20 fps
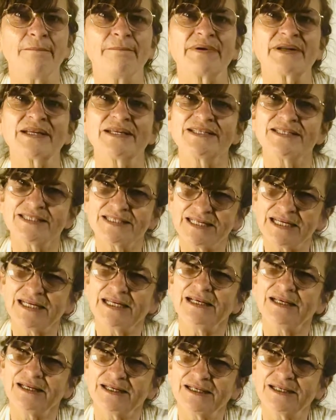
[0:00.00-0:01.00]
But I
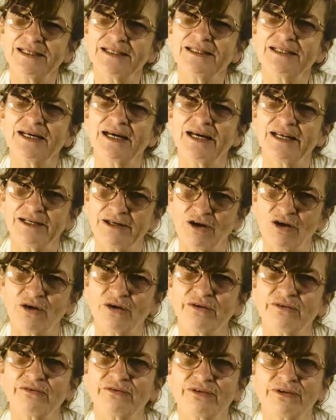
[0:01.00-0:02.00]
did learn a
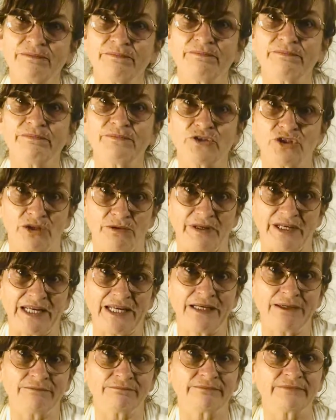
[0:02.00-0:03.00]
lot from doing
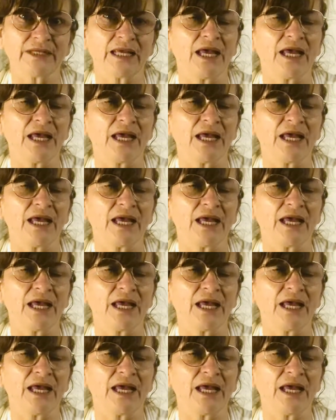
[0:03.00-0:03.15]
it.